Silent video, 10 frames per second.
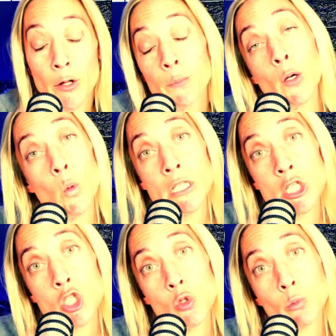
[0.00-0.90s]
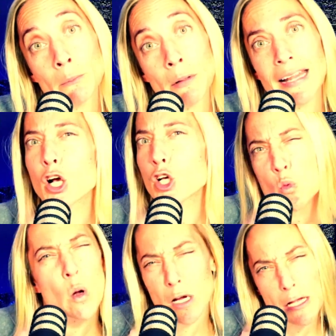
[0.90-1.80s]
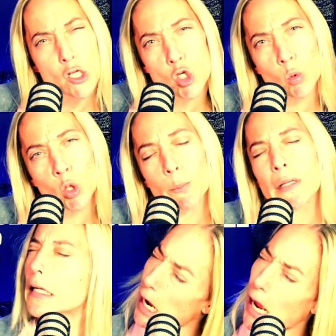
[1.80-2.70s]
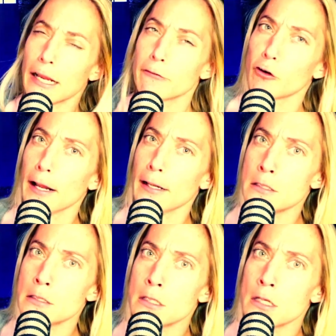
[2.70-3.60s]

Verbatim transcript: I'm like, what did you mean by that? Because we want to make sure we're all being kind friends.